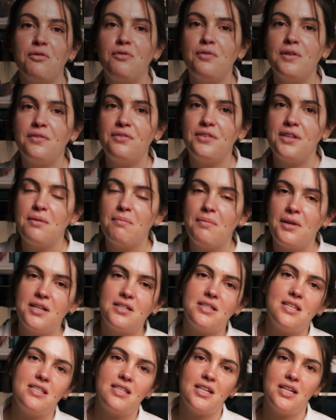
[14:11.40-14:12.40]
15 minutes
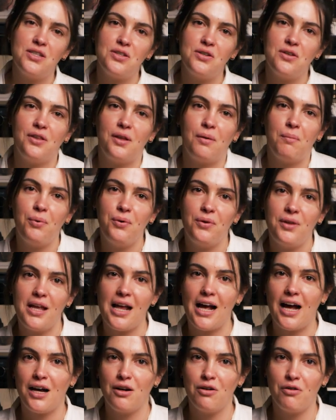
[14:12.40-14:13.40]
since I took the pudding
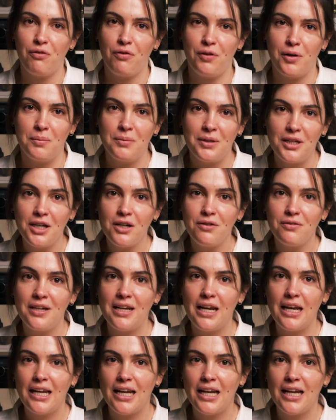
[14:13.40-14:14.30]
out from the oven.